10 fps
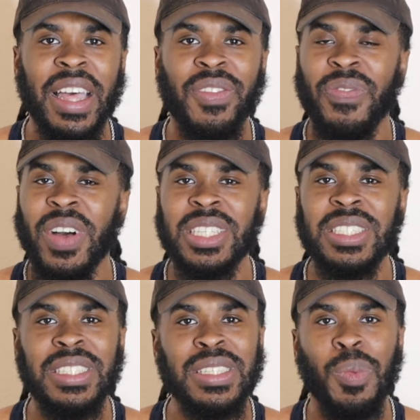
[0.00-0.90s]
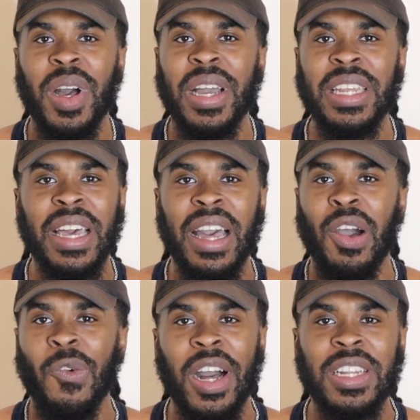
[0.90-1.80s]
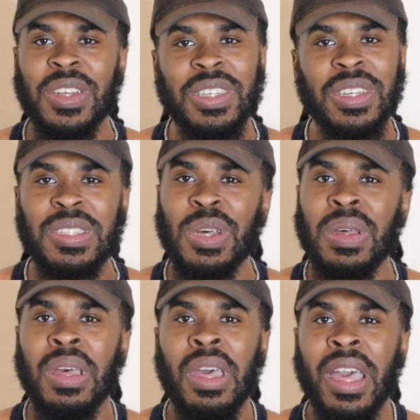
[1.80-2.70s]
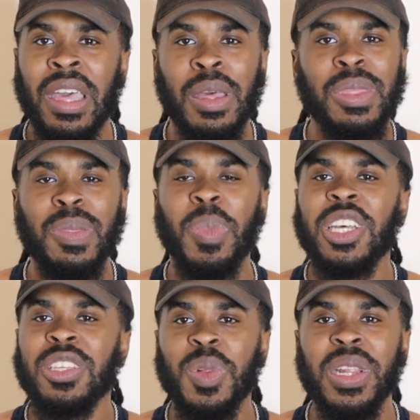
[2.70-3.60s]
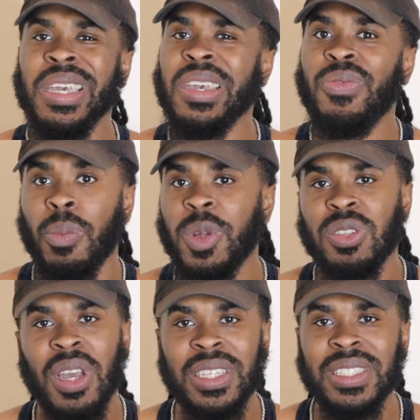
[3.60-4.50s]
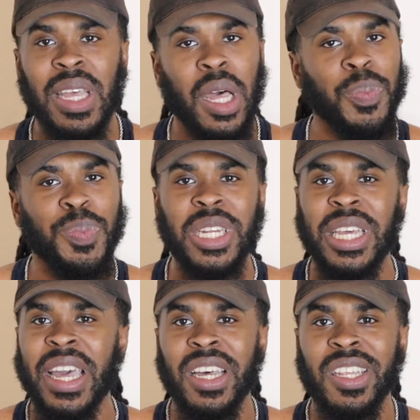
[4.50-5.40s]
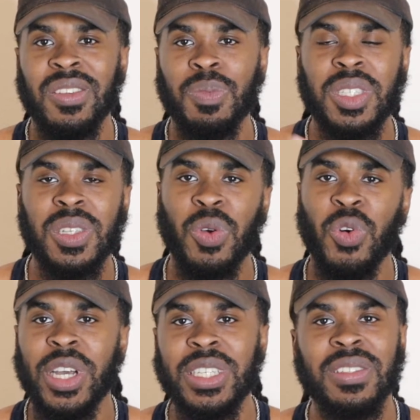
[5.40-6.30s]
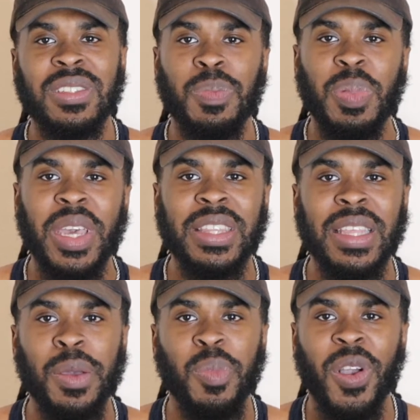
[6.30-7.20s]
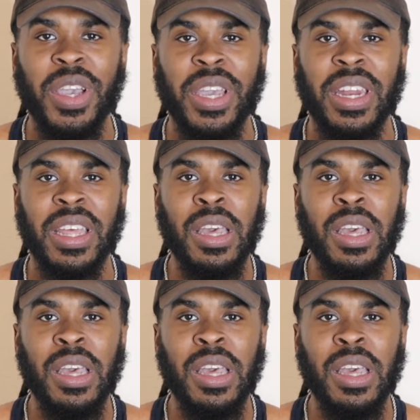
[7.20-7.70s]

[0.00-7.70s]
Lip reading: If I see somebody that I watch on YouTube, best believe I'm going to try to stop them and ask them some questions and pick their brain.